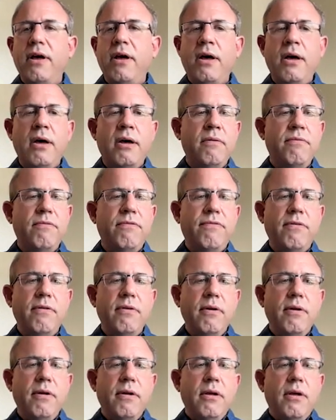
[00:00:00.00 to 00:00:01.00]
of
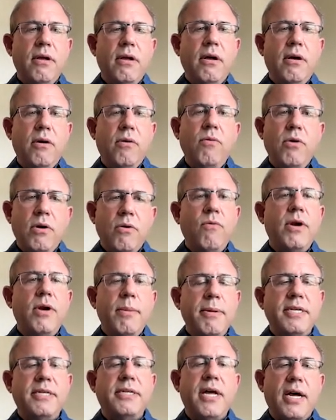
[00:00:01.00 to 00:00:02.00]
uh, what, what am
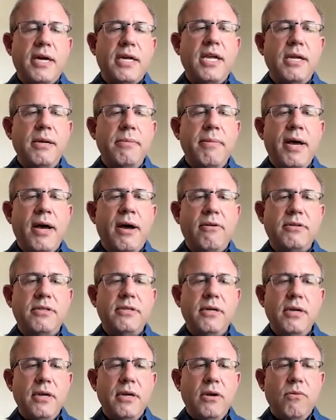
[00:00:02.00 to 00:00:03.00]
I talking about
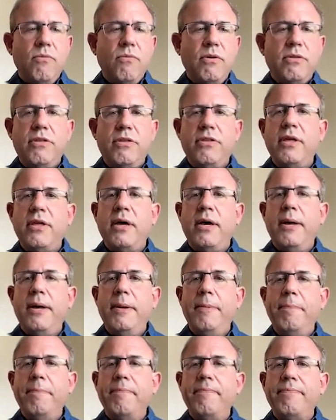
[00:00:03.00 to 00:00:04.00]
with
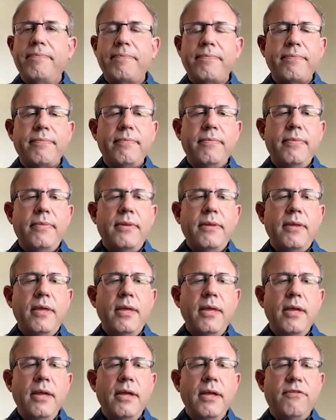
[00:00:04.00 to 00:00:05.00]
um,
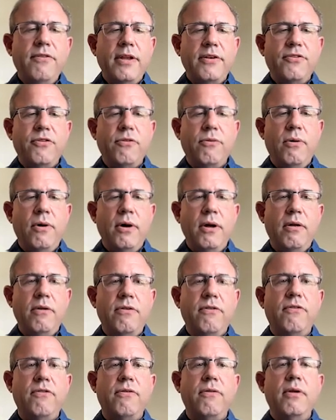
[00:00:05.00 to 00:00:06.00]
essential
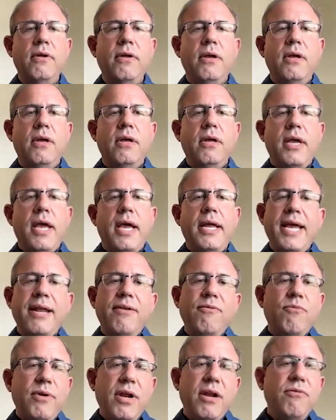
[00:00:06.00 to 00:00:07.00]
oils? And,
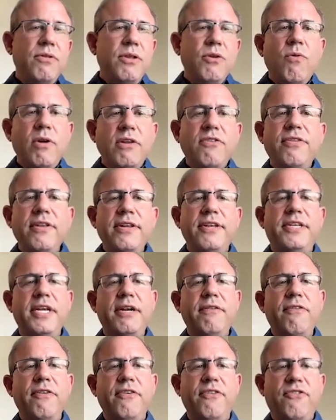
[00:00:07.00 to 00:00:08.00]
and, really, what's the
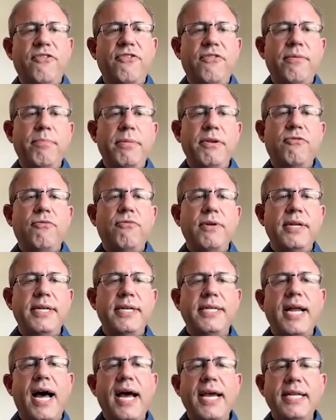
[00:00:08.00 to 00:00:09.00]
difference between
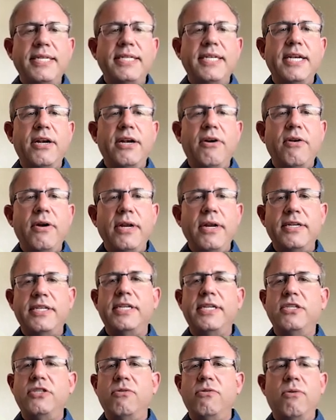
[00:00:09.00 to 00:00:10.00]
dietary and
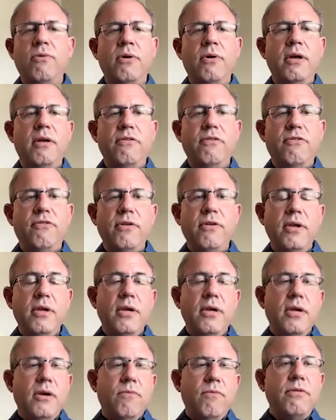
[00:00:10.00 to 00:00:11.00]
essential oils?
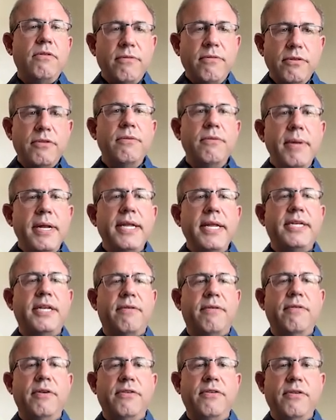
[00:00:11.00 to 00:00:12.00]
Well, there, there are many
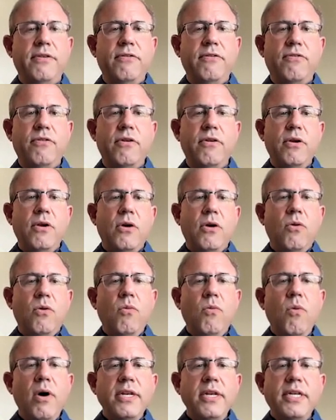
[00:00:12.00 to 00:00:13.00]
differences.
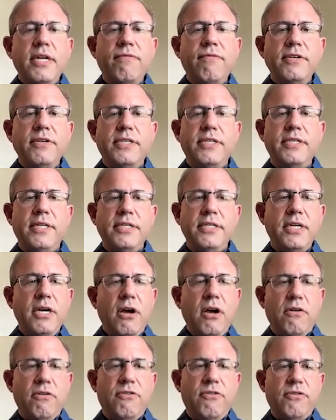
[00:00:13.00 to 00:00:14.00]
One difference is the
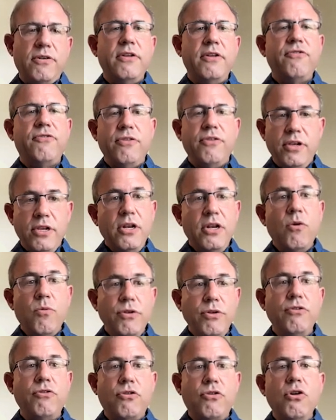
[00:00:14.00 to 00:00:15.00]
dose, because you know when
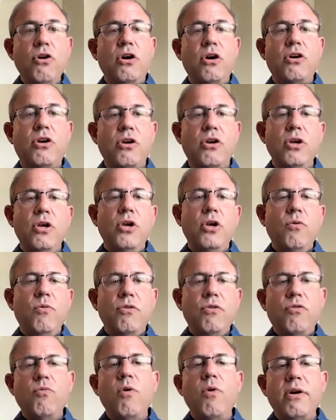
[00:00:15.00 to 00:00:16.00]
you cook
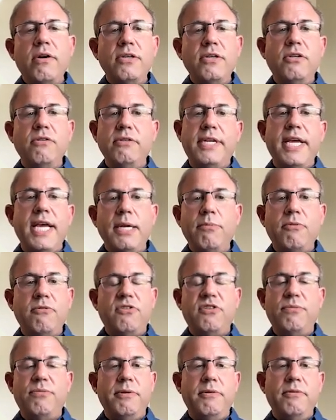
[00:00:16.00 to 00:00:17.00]
with one or two
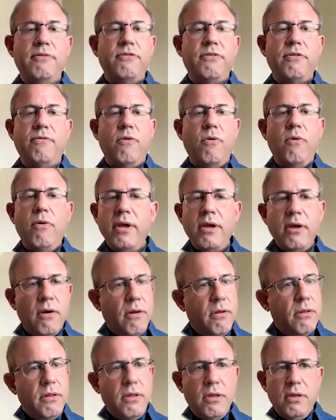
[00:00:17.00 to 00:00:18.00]
tablespoons of
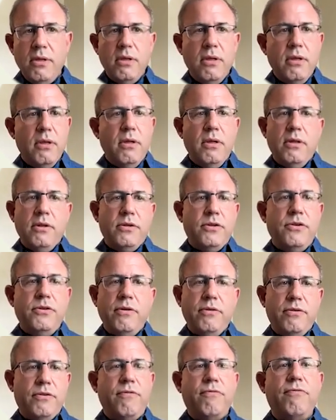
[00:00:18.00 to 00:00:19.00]
oil
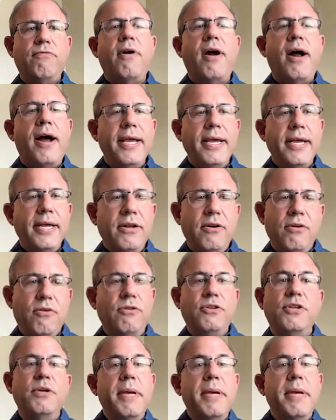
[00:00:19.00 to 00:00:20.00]
to, to fry it or
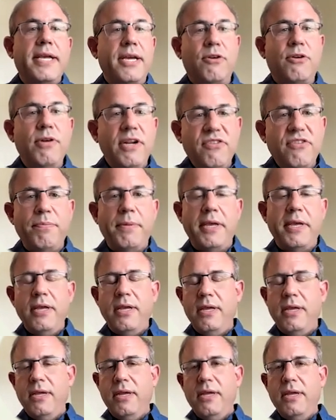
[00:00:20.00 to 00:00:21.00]
to make it crispy,